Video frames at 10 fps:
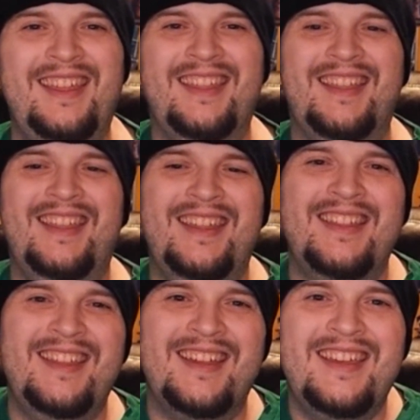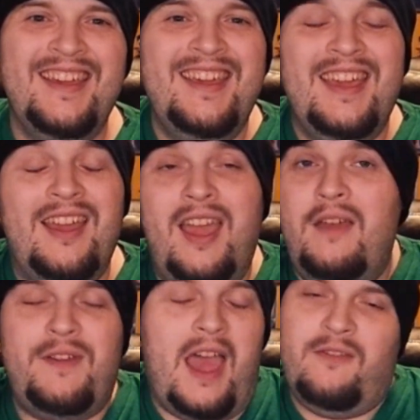
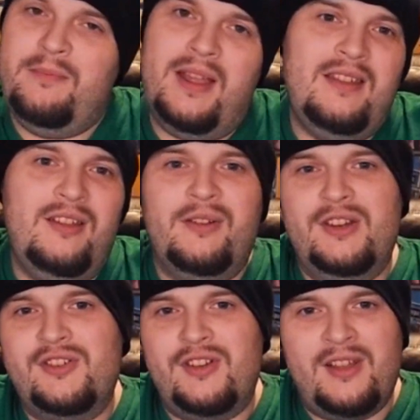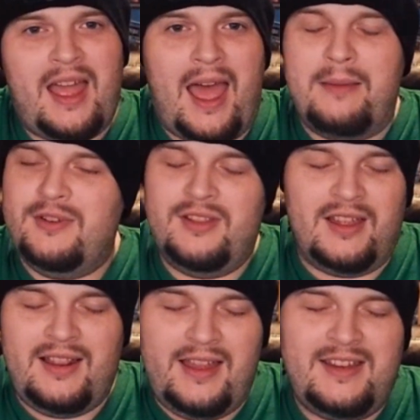If you haven't played the original, I'm just
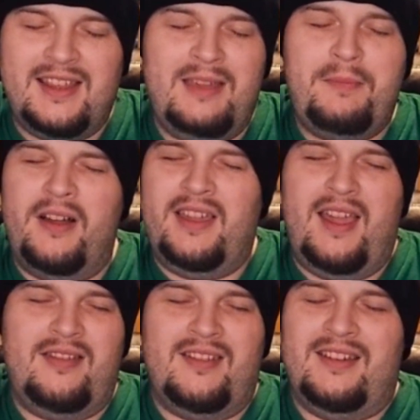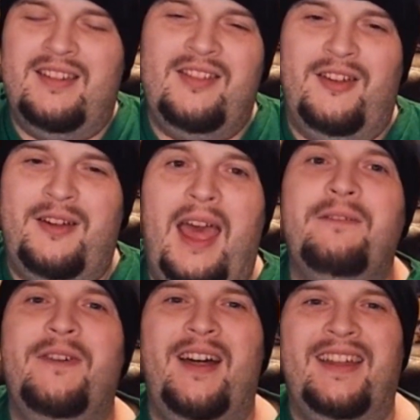going to let you keep on guessing. So
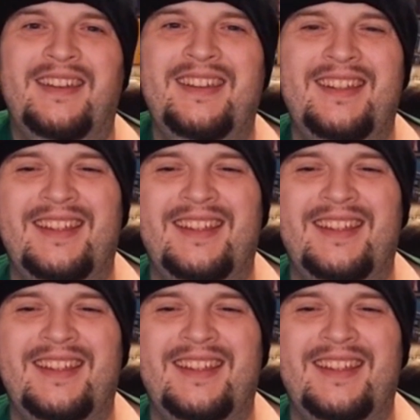have fun.